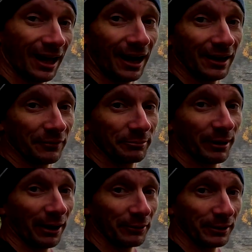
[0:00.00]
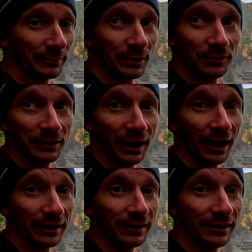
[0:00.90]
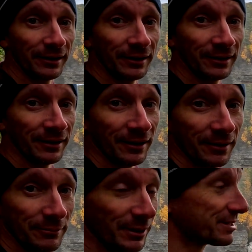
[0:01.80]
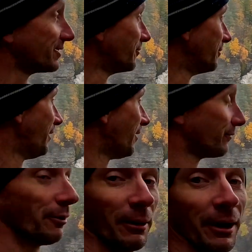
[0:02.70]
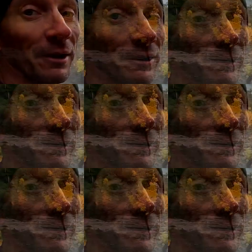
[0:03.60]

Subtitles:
lot of power coming over that. Mist going everywhere.